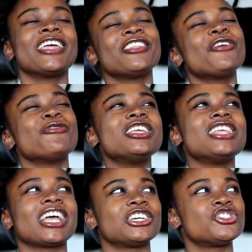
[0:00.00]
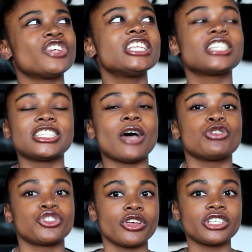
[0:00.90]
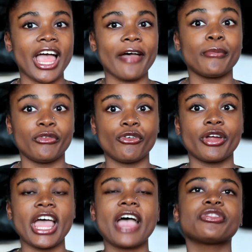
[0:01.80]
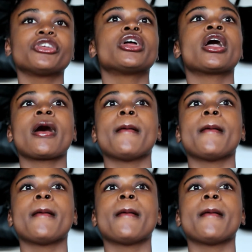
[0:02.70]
Not really like a stretch, because I would stretch before and after,